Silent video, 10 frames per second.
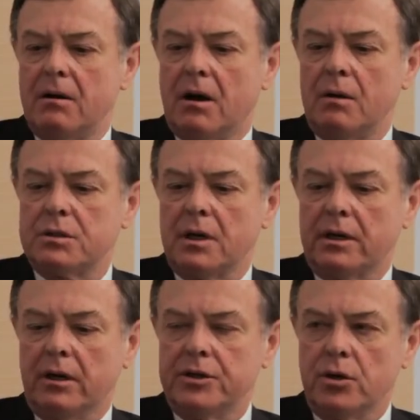I was
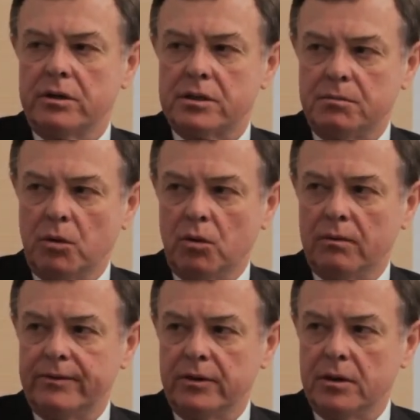lucky, I joined a small
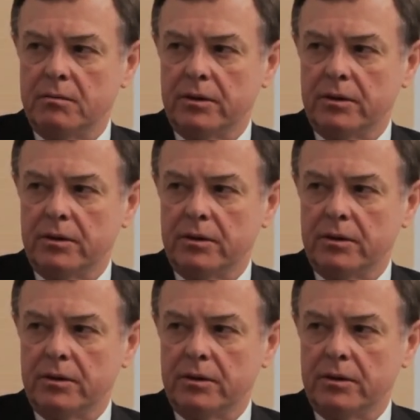firm.